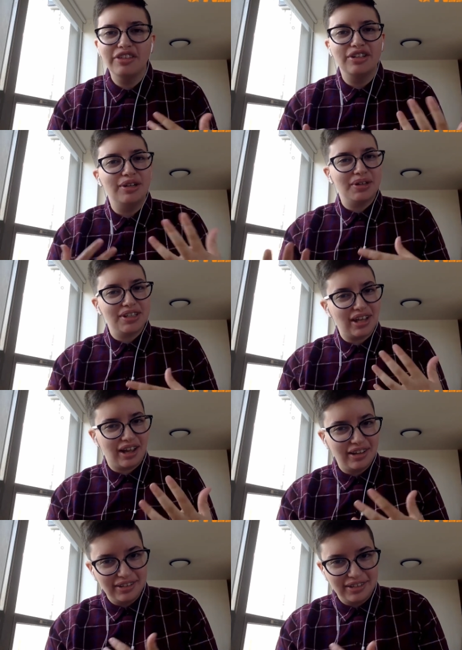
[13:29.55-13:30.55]
on the
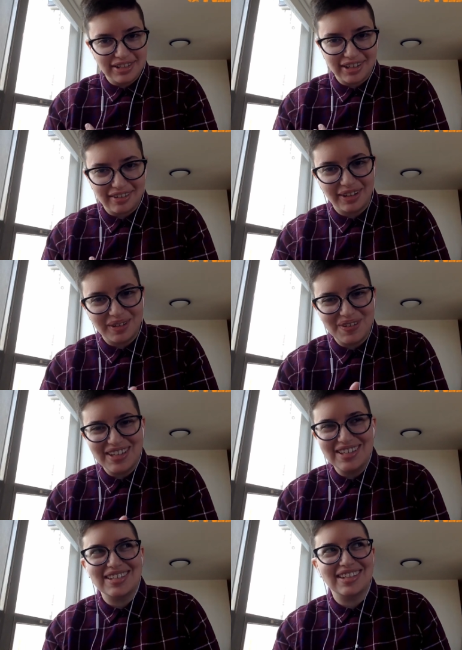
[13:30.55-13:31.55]
newer side,
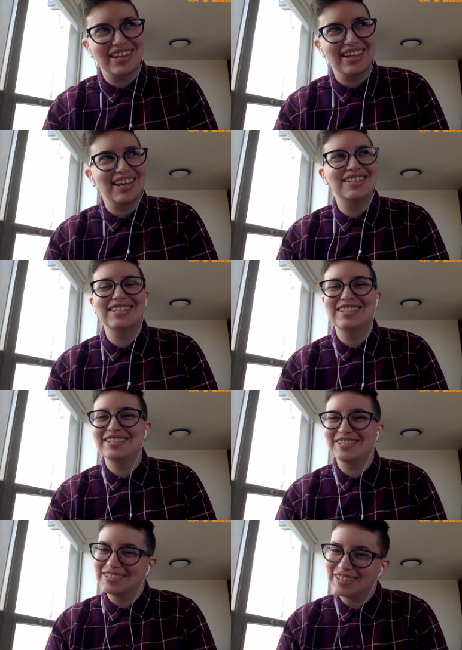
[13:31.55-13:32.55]
considering OP is, I think
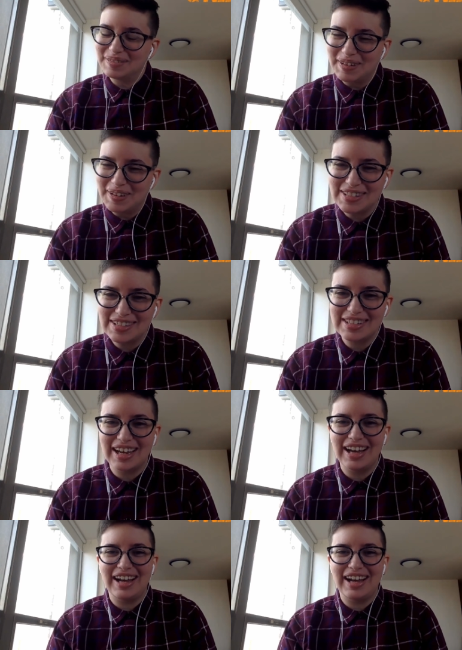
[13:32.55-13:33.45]
18 years old almost.